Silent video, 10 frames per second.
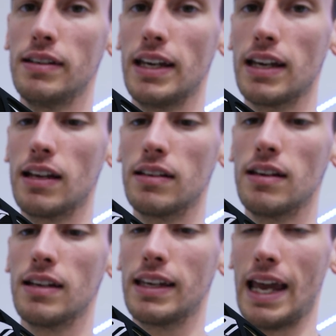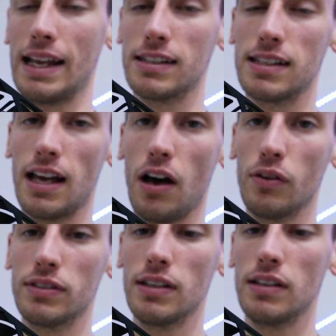they can cancel
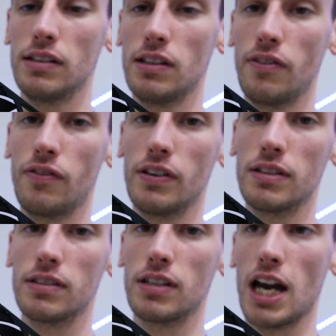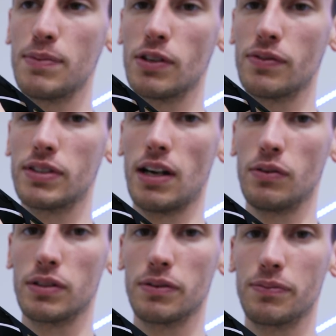out different types of sound.